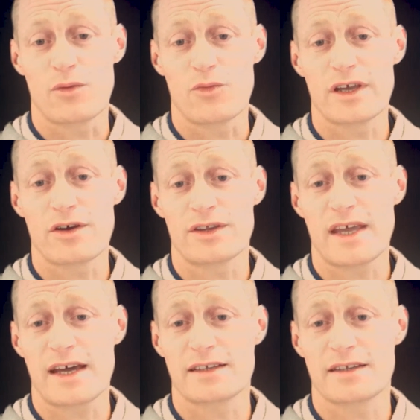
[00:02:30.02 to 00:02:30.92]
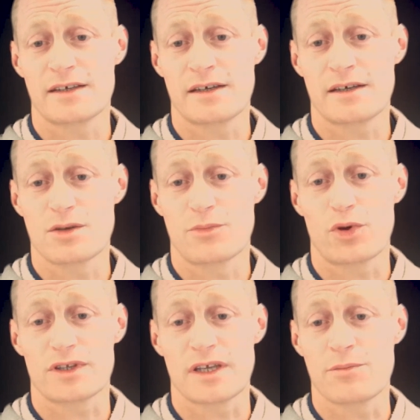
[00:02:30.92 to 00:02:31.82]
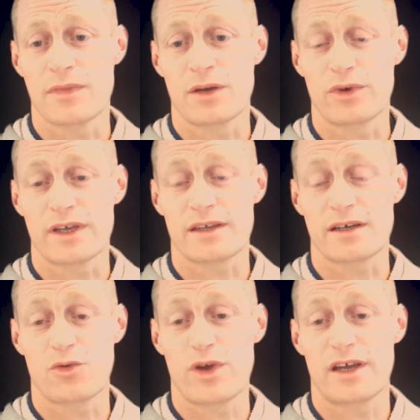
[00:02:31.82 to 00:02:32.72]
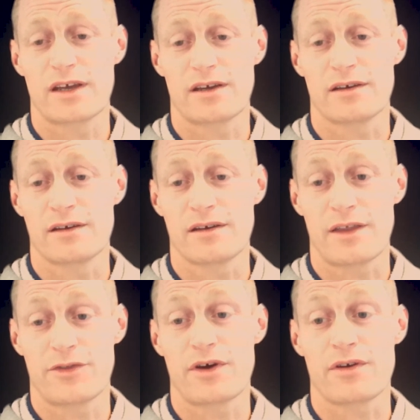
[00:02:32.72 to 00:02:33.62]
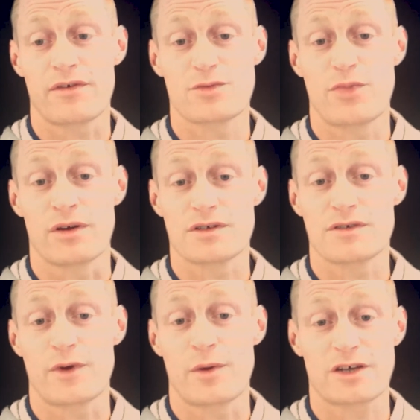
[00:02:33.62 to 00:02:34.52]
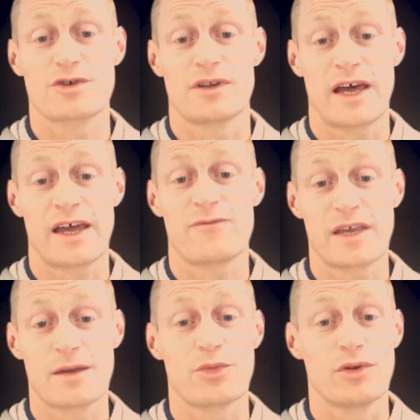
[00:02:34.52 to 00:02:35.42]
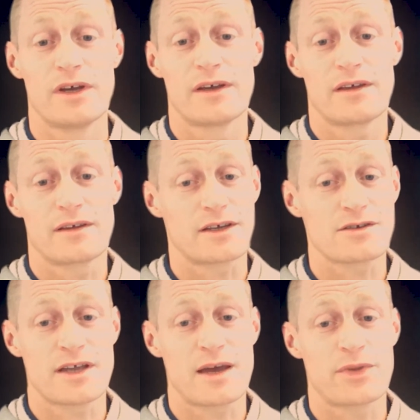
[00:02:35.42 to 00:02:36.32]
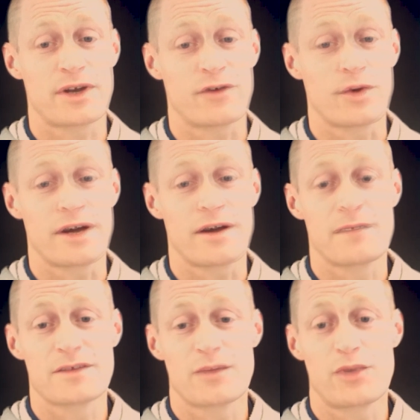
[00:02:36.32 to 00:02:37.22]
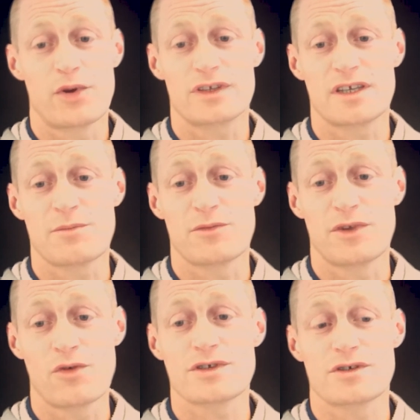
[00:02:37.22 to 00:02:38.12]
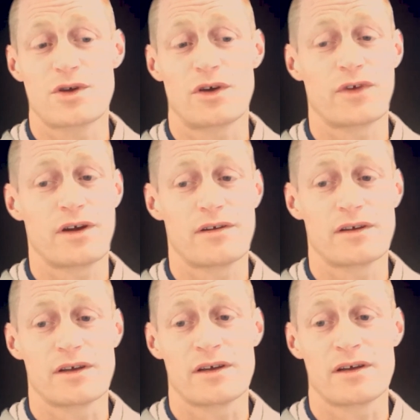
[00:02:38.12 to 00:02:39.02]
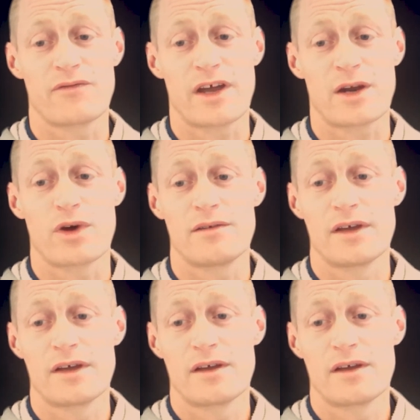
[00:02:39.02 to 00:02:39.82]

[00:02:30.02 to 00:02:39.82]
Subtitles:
we contact the support team and we get a quick and thorough response from actual live people. It doesn't happen everywhere. The support team knows the software very well.